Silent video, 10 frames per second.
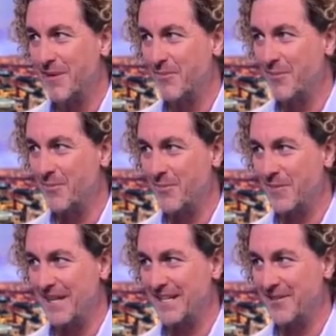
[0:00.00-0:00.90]
may
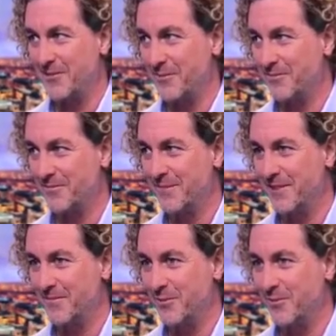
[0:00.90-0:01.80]
remember back in your
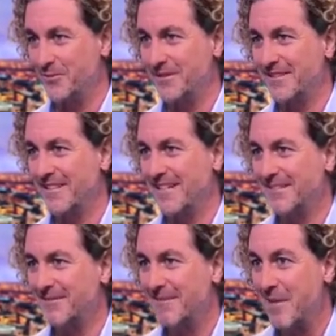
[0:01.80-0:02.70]
kind of old
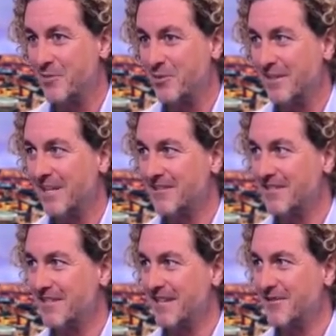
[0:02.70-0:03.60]
chemistry
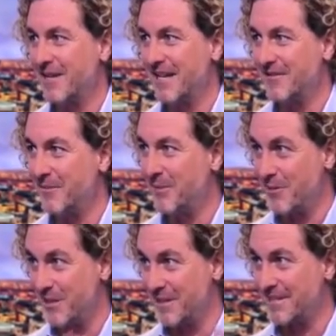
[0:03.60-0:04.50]
classes that you had the
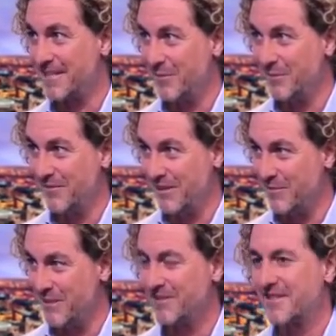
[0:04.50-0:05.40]
periodic table of
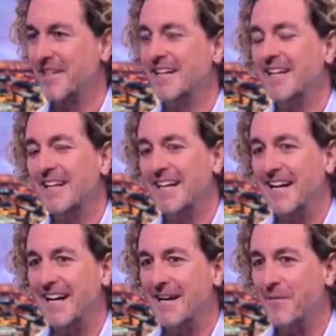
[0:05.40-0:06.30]
elements.
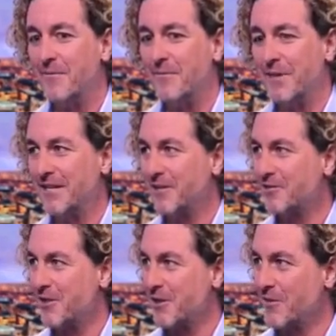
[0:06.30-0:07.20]
But
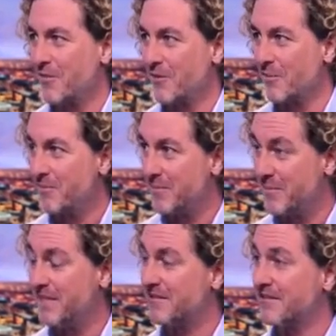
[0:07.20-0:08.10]
years ago, there were big
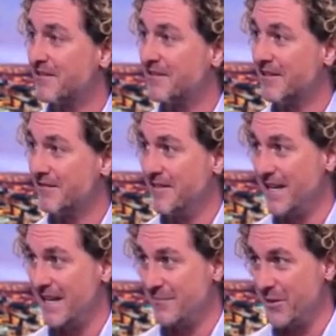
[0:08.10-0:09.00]
pieces of
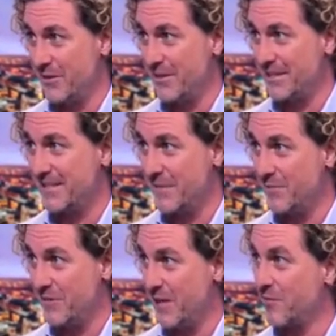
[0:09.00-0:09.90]
that periodic
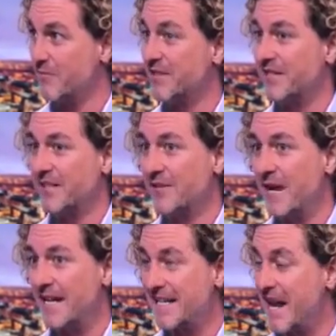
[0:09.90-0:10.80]
table that were missing. You
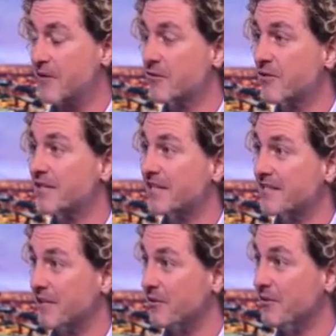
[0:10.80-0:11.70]
had
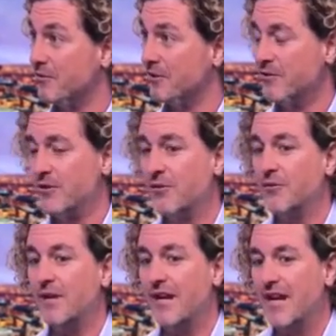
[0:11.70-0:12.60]
characteristics that you knew. You
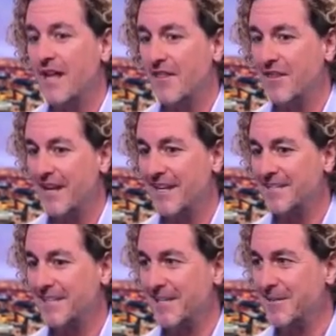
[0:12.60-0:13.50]
knew that,